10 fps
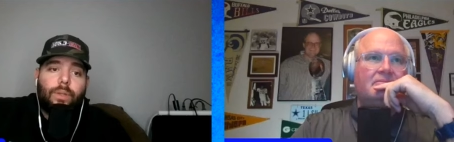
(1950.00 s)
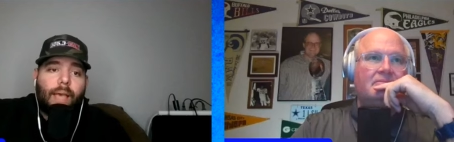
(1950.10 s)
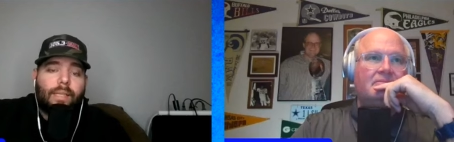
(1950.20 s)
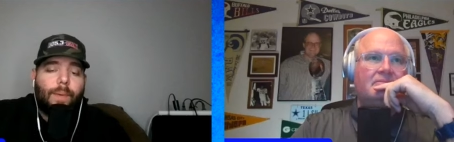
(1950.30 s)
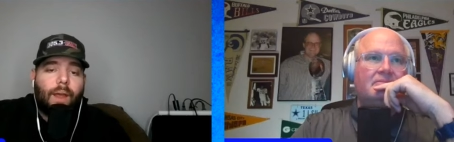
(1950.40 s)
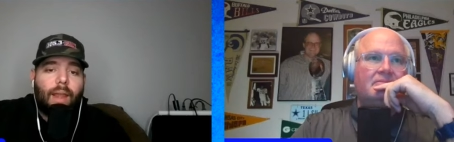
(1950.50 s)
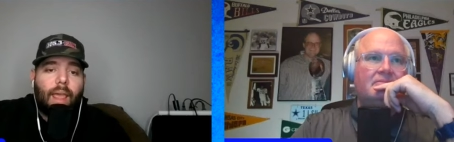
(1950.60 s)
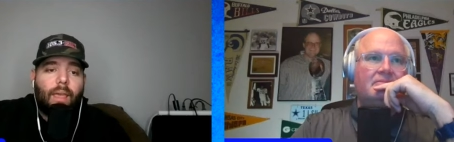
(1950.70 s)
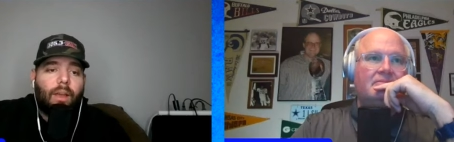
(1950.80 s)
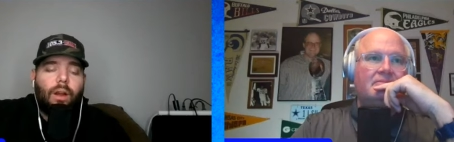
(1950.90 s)
Speaker 1: asked about
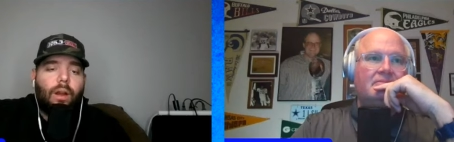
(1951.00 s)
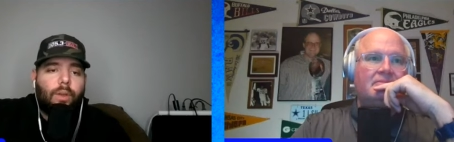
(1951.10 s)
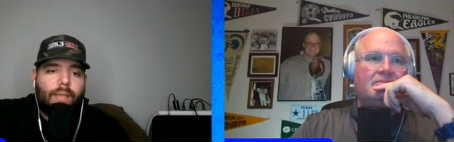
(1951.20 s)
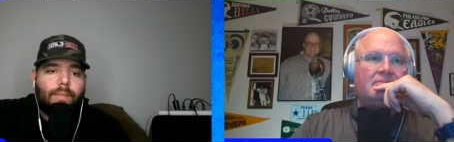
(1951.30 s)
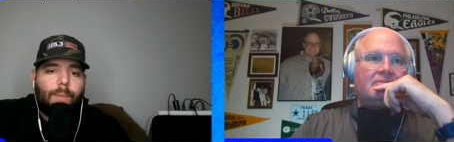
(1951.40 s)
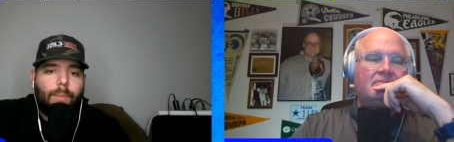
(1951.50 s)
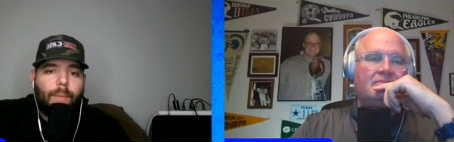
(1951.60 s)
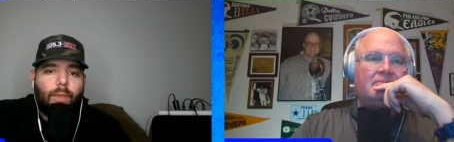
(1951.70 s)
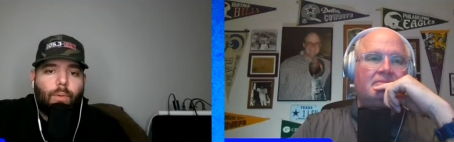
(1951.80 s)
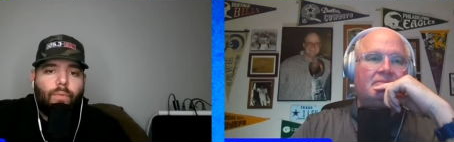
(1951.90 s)
Nate or you asked about
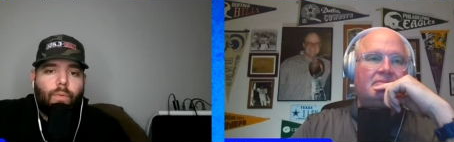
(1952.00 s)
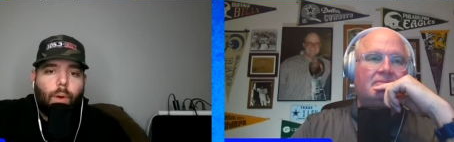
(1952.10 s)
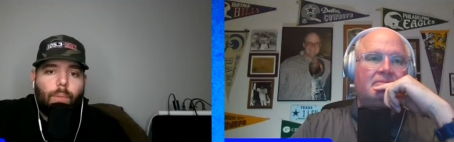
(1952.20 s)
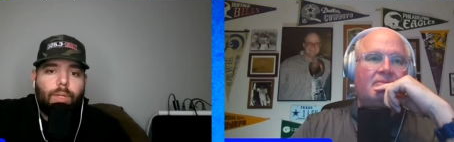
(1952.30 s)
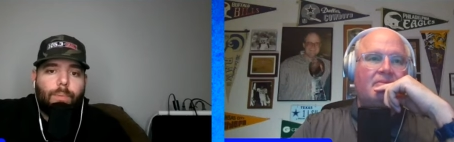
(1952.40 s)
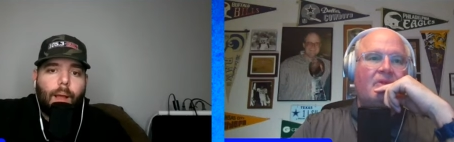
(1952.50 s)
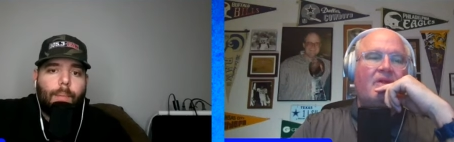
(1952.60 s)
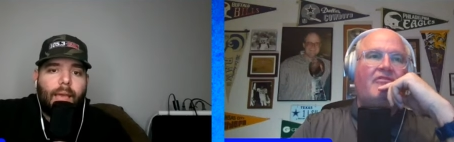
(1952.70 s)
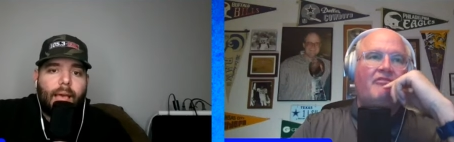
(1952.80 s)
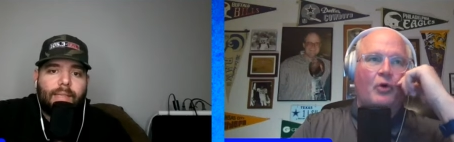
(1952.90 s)
Emmanuel Forbes, you're
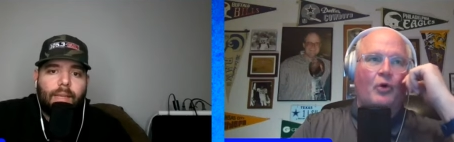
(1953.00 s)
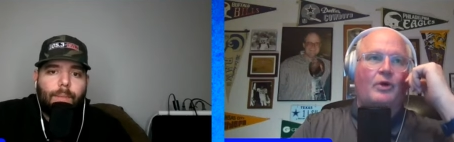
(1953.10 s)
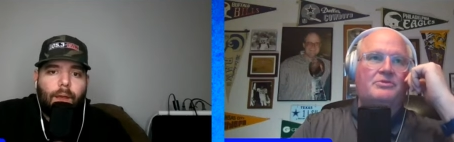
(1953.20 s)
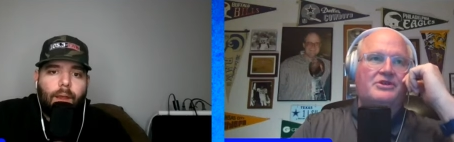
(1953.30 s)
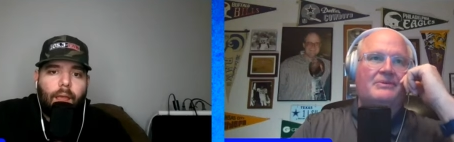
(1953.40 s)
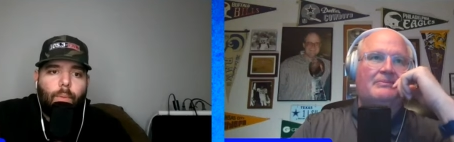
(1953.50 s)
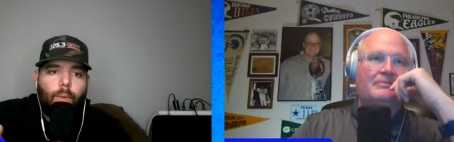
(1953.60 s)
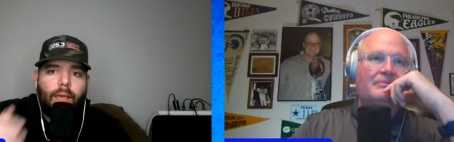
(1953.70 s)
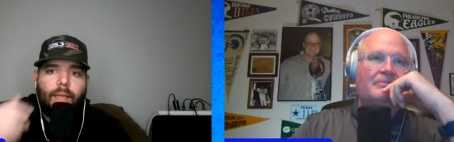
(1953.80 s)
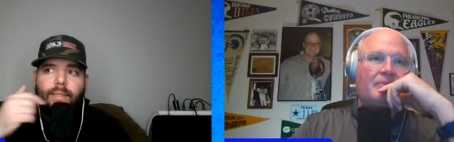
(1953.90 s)
probably asking Forbes. about Nate
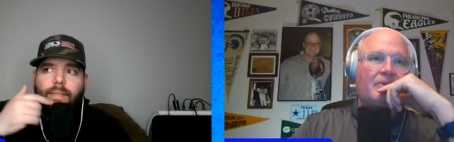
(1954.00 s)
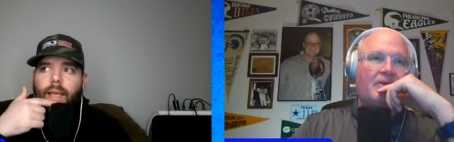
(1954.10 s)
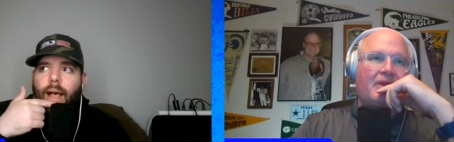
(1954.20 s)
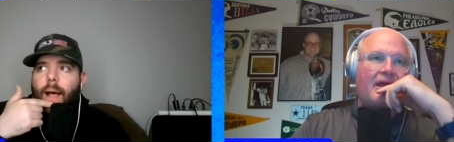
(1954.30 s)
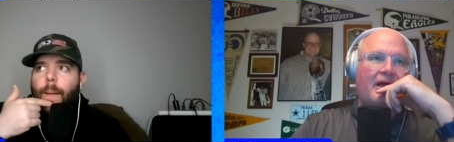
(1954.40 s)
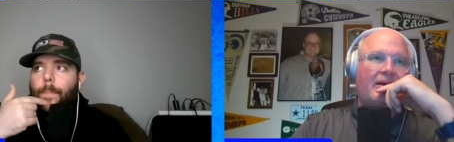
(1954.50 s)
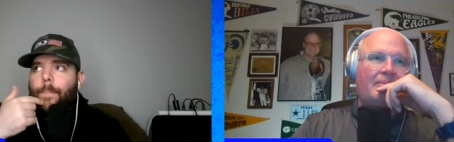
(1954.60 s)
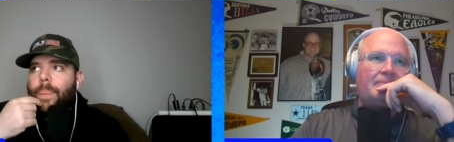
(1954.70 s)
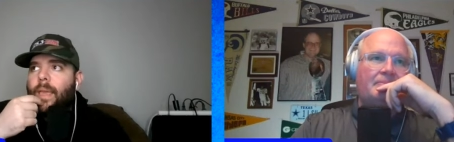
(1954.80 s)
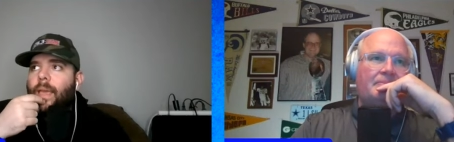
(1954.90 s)
Wiggins.
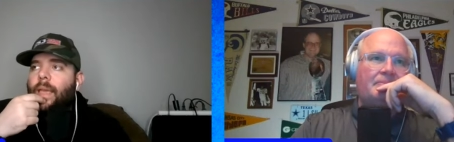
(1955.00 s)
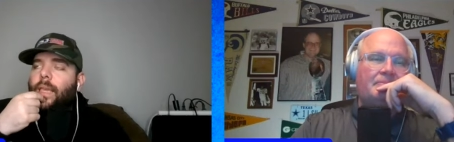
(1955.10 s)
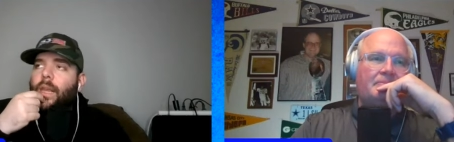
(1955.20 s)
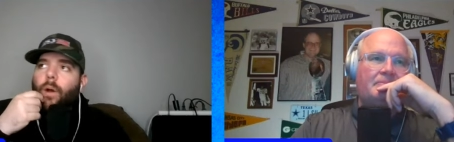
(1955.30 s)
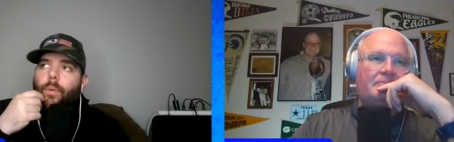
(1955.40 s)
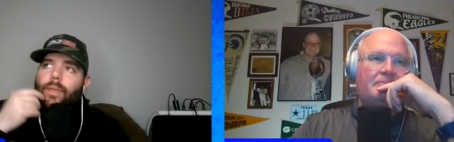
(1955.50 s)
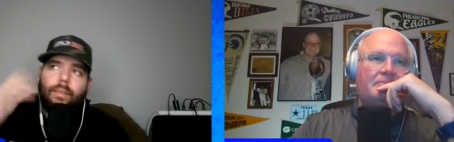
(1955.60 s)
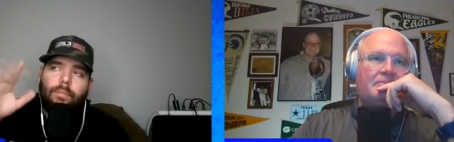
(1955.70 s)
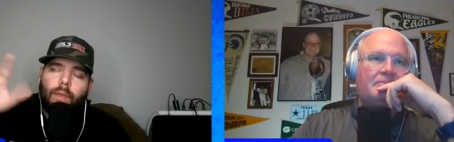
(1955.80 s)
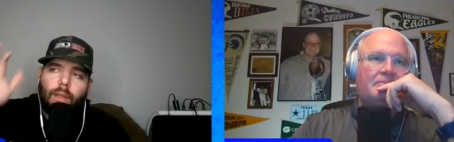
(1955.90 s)
Um, you know,
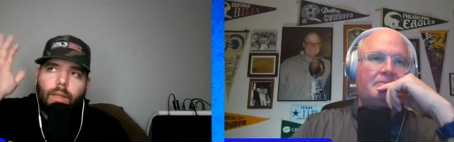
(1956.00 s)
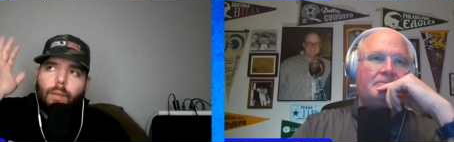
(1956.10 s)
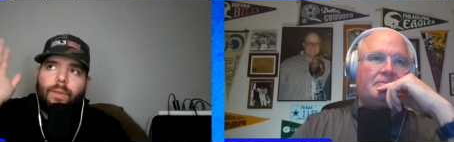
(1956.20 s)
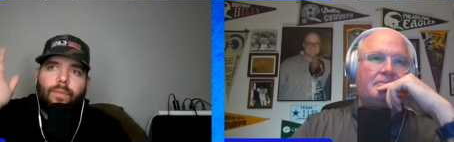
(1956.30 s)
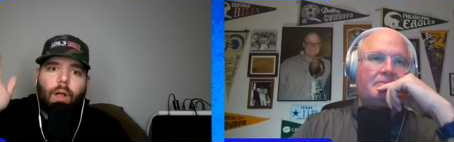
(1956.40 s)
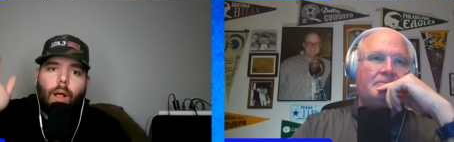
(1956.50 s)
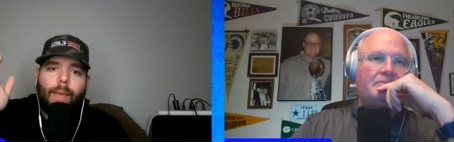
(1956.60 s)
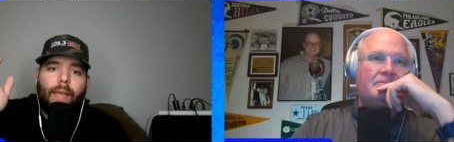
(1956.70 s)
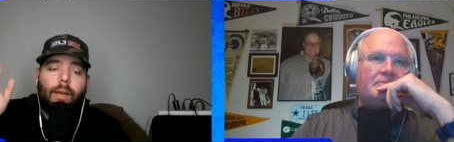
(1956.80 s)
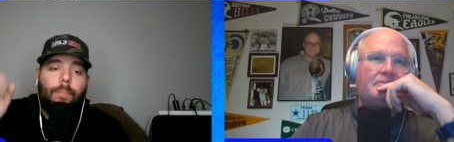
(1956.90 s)
a little bit of a
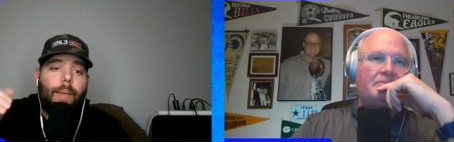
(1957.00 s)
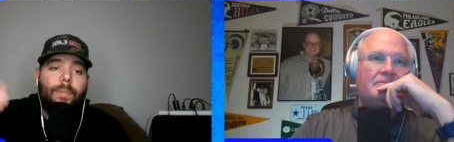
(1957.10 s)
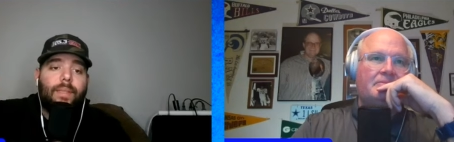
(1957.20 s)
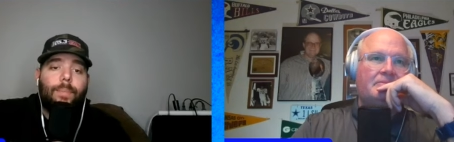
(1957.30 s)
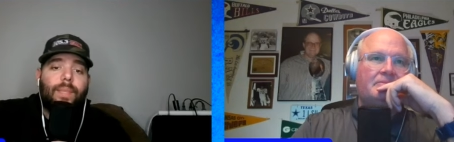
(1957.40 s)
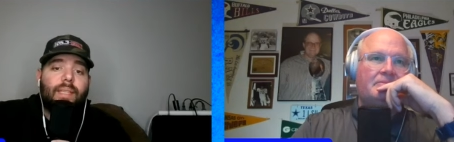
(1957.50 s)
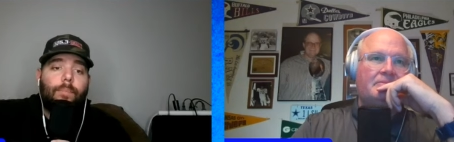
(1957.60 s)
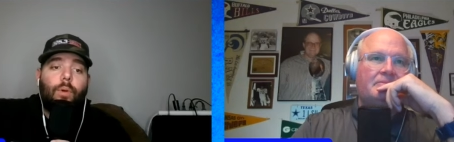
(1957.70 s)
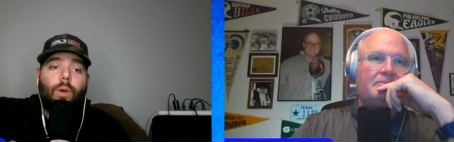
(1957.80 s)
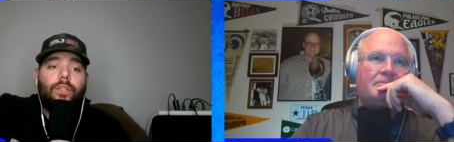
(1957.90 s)
callback here. Maybe some of the
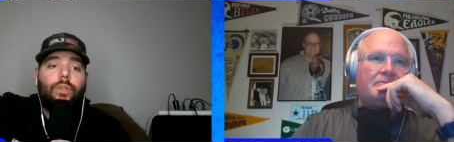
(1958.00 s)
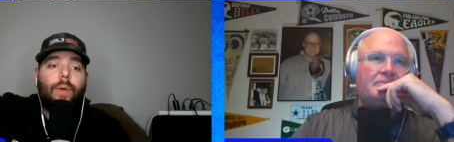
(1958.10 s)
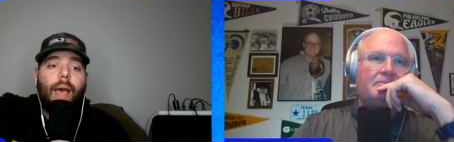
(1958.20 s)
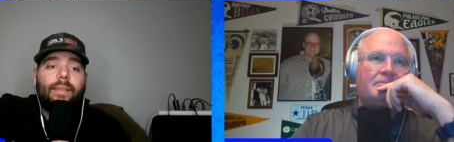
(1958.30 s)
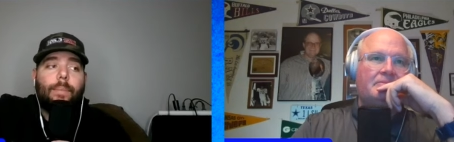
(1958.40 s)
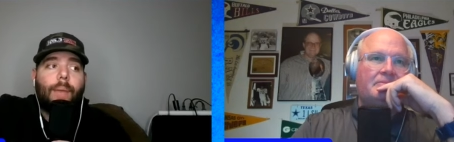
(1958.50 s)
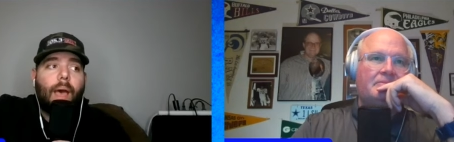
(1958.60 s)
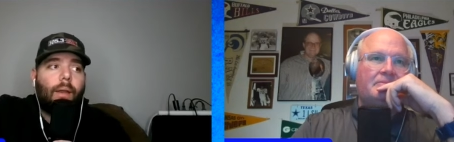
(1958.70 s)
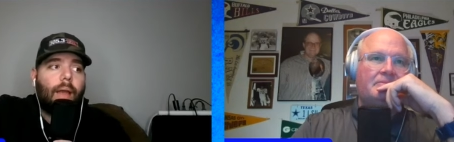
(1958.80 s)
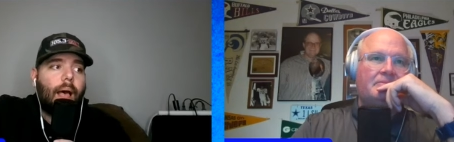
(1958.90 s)
same questions you asked
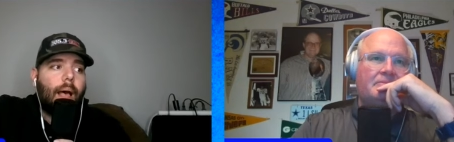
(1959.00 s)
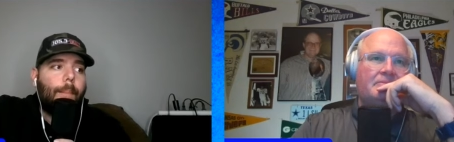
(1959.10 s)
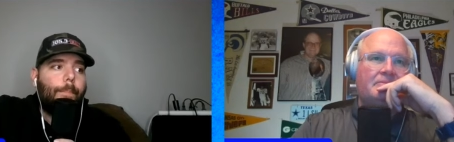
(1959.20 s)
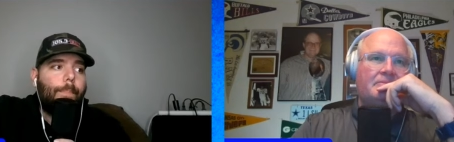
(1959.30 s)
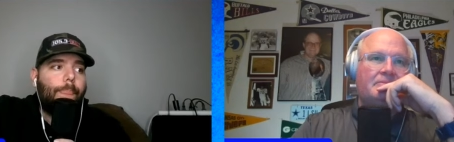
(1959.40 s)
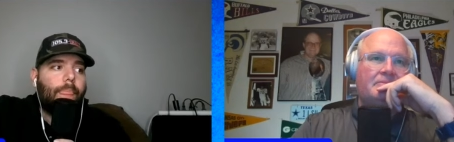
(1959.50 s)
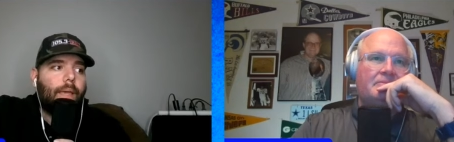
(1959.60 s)
about um